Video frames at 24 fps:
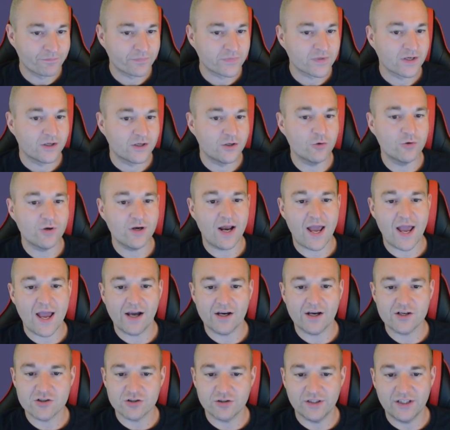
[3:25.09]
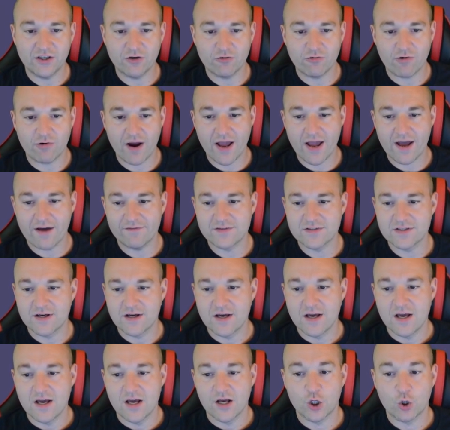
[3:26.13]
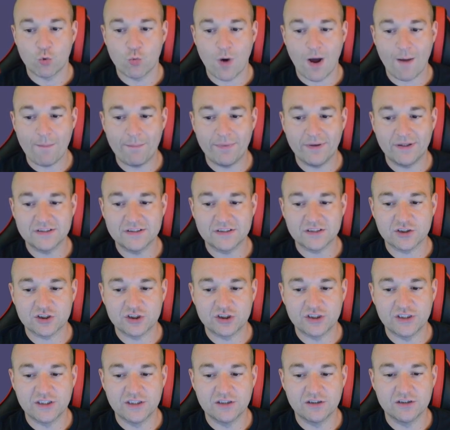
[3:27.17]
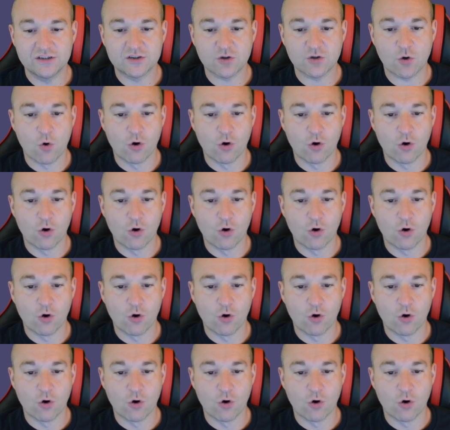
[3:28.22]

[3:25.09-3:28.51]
You could actually craft your weapons, shields,